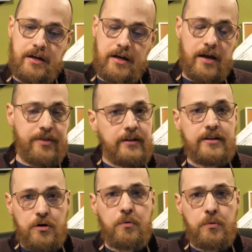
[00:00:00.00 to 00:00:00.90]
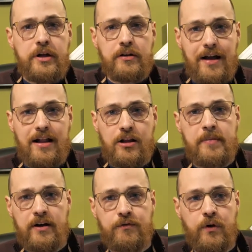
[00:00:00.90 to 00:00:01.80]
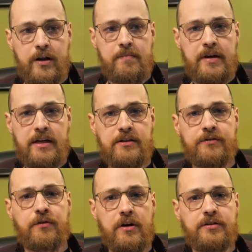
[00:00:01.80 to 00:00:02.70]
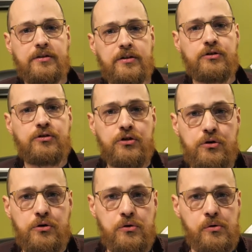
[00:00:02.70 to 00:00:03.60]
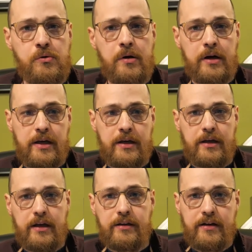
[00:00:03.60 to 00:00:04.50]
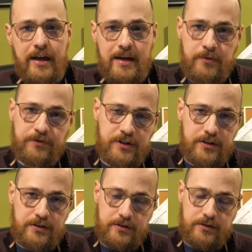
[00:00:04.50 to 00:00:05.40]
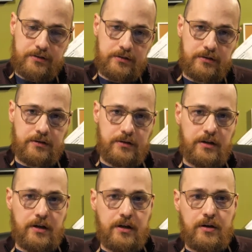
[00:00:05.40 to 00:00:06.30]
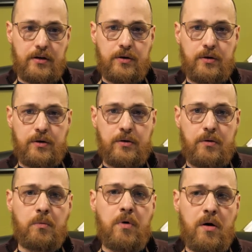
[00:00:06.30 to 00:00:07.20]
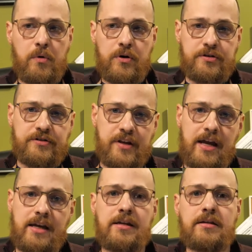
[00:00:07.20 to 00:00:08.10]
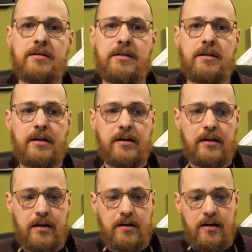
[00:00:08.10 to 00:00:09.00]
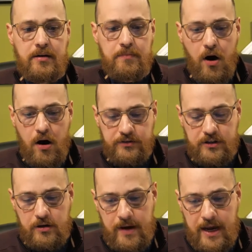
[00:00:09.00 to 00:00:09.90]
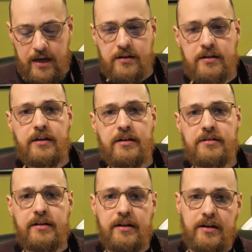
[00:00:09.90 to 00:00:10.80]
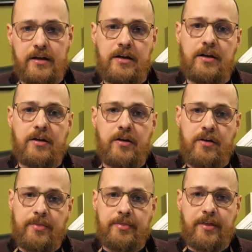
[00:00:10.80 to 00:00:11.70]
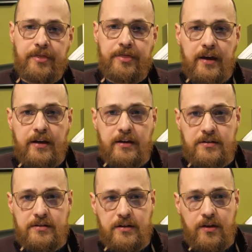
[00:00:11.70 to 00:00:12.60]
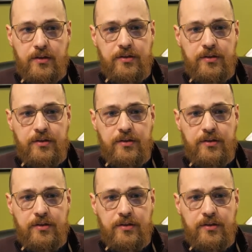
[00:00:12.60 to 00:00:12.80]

And I think that's a real element of what it means for us to do in the name of Jesus. What we're saying in, in, in Paul's command is that the things